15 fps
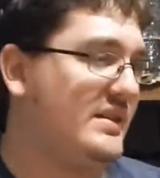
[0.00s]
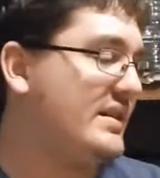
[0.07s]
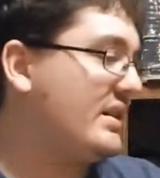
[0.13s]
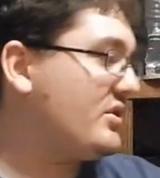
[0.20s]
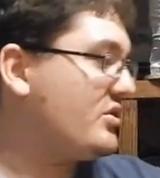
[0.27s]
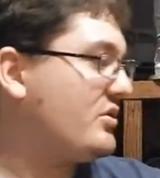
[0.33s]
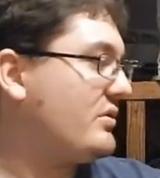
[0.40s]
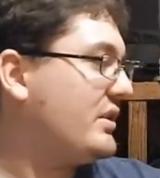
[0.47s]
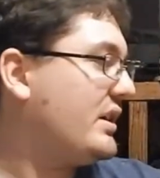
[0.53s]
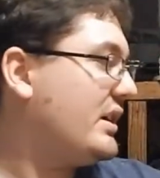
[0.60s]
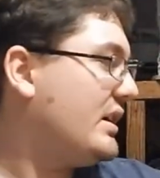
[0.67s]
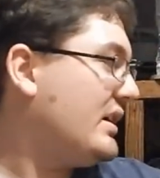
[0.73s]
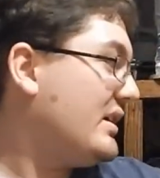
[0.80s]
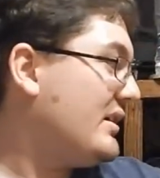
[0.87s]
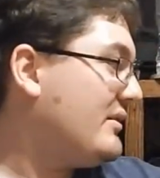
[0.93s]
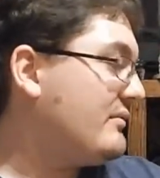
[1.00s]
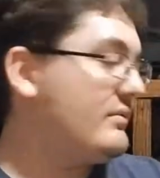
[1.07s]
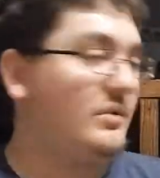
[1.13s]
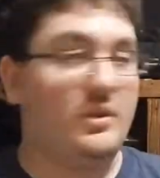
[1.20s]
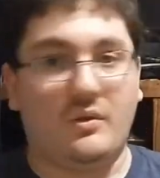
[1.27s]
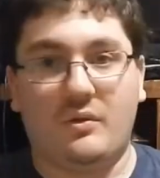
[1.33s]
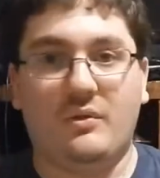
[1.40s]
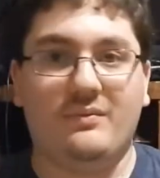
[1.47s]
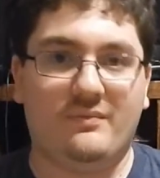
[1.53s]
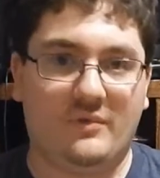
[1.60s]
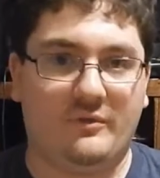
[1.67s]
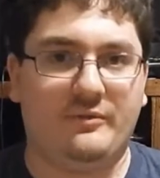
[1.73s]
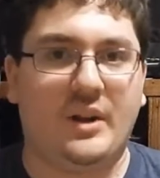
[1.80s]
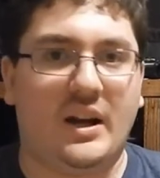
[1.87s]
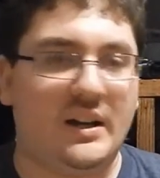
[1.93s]
century
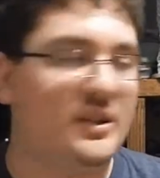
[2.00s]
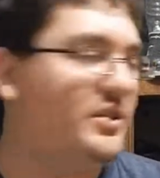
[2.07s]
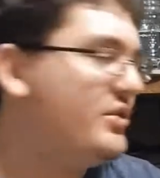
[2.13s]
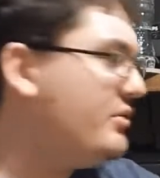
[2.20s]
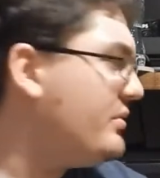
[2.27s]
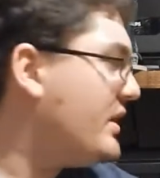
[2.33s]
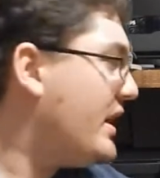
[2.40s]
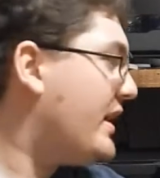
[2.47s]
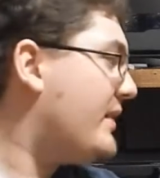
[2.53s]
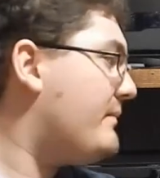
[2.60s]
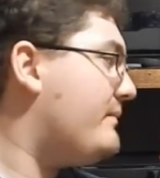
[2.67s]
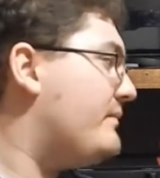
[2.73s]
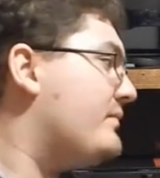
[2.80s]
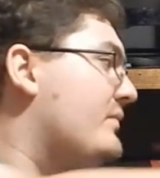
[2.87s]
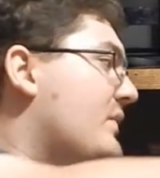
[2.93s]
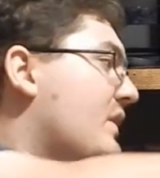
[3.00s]
on a new game.